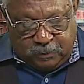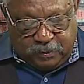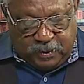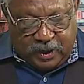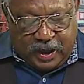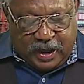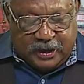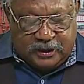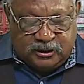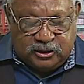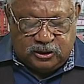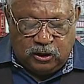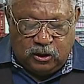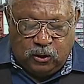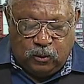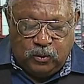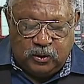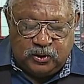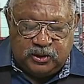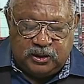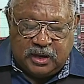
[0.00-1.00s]
de
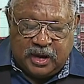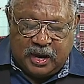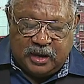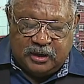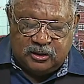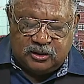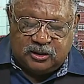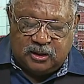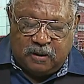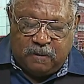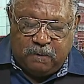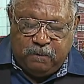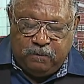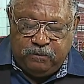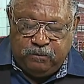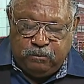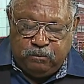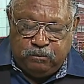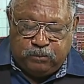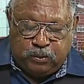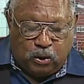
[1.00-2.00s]
Blasio was not some
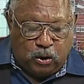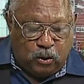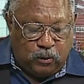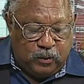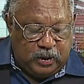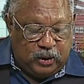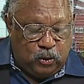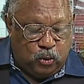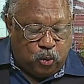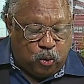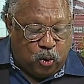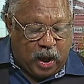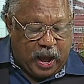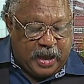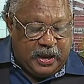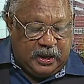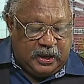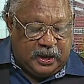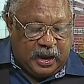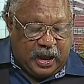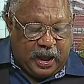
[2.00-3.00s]
boring
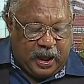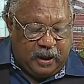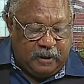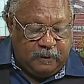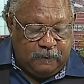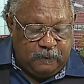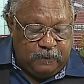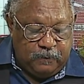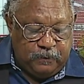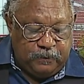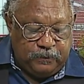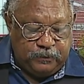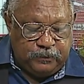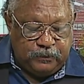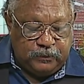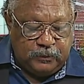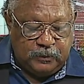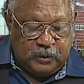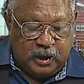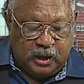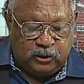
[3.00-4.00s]
white guy,
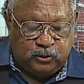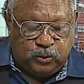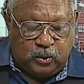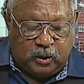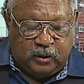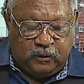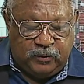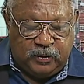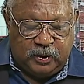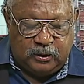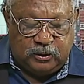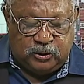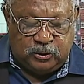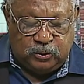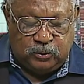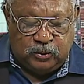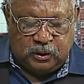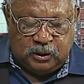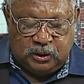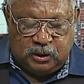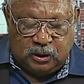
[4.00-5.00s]
as one of their
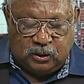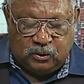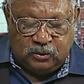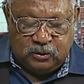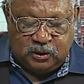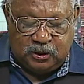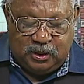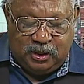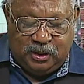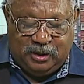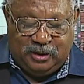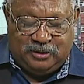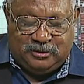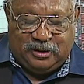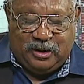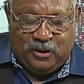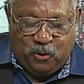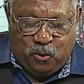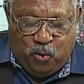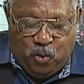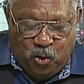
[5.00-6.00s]
two adult kids
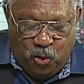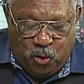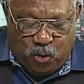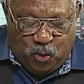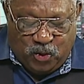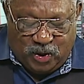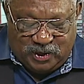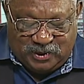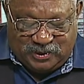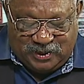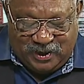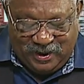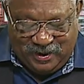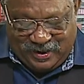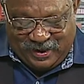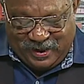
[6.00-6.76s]
was.